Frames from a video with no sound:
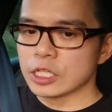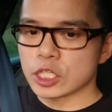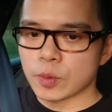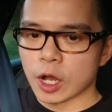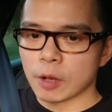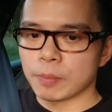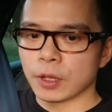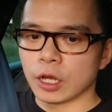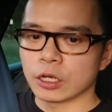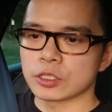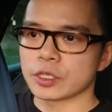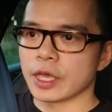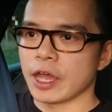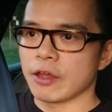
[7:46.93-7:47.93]
spark
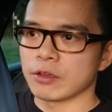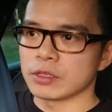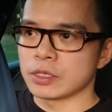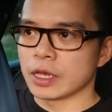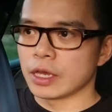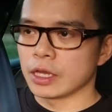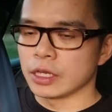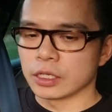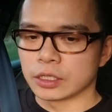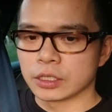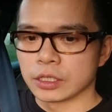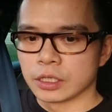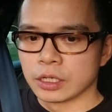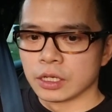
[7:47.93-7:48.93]
plugs, air intake,
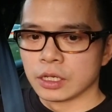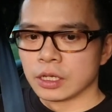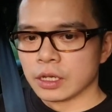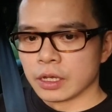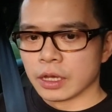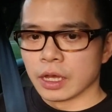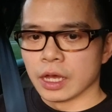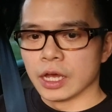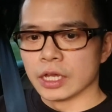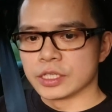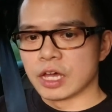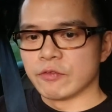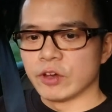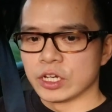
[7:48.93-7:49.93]

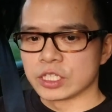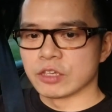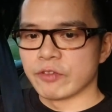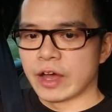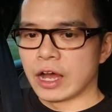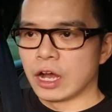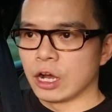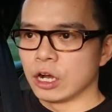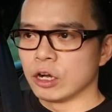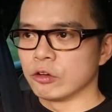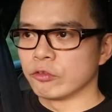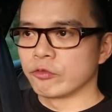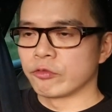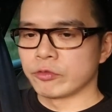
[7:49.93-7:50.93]
diverter
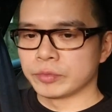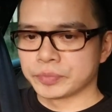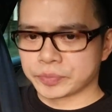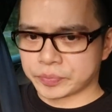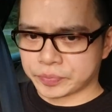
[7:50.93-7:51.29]
valve,